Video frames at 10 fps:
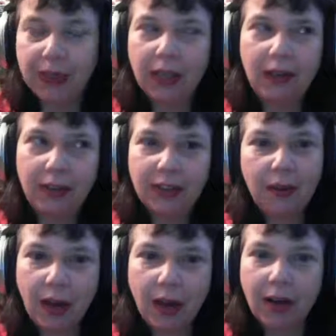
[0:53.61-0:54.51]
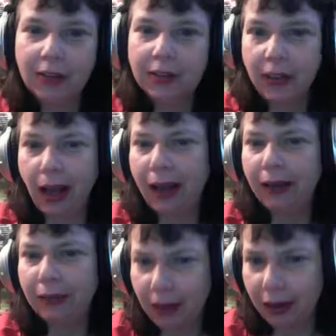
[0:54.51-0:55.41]
Now, some lagers I
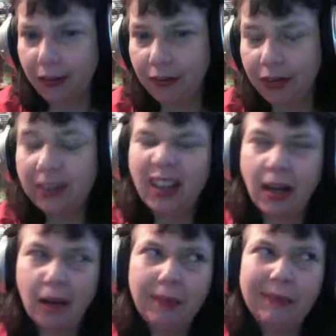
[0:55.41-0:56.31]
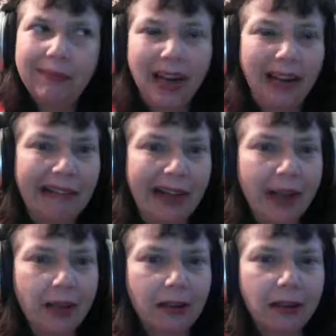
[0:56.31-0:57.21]
love, some I
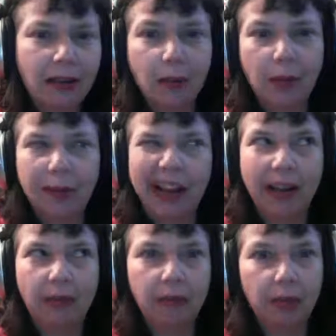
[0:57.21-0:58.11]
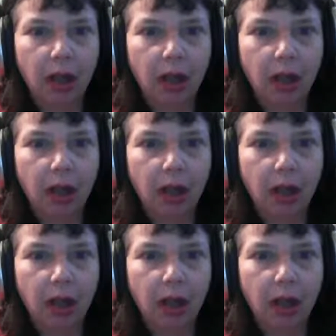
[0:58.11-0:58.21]
like, some I'm like, ugh.